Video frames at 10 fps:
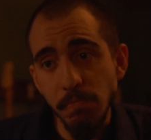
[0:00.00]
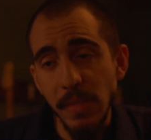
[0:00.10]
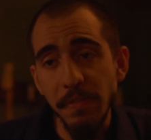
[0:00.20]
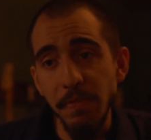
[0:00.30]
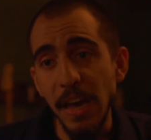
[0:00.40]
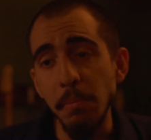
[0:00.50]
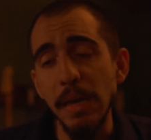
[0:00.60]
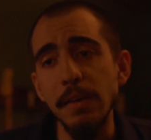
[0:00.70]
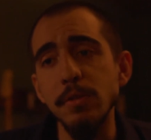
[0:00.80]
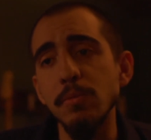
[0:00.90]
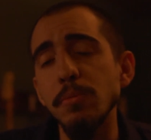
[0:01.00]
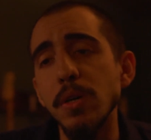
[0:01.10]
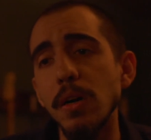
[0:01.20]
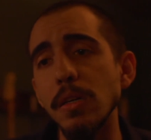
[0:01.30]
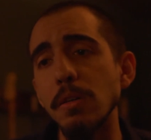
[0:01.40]
that fan may have some room
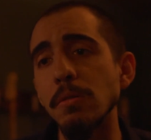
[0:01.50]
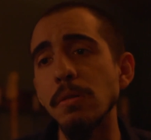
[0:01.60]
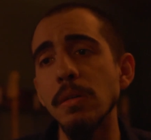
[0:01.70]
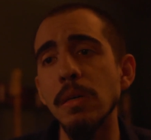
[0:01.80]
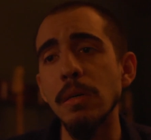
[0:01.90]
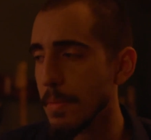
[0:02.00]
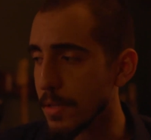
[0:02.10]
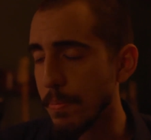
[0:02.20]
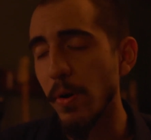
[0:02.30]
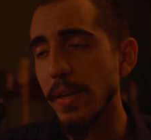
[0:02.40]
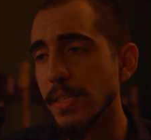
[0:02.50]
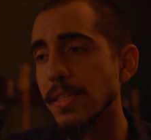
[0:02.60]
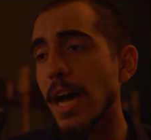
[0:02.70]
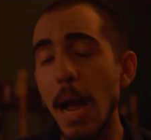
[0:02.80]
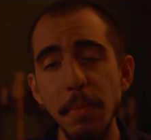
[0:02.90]
to argue. But the point
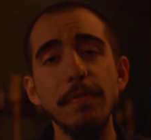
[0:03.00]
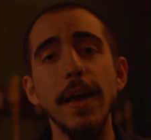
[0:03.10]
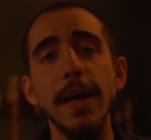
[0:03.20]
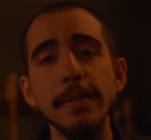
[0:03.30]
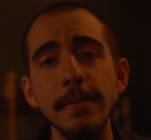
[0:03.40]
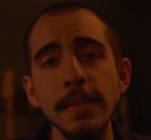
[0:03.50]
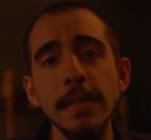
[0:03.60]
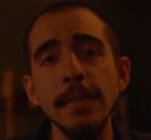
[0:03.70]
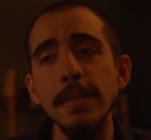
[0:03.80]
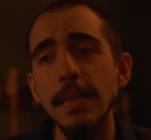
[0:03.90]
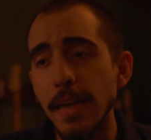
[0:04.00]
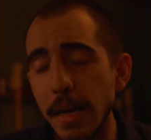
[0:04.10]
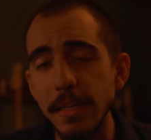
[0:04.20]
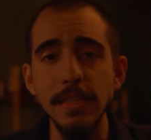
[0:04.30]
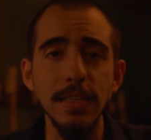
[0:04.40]
is, I'm a fan,
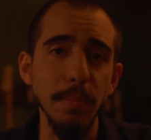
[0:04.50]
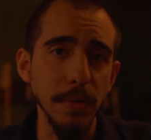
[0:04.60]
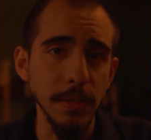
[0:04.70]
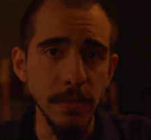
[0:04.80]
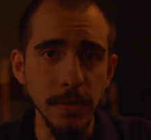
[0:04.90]
not a disciple.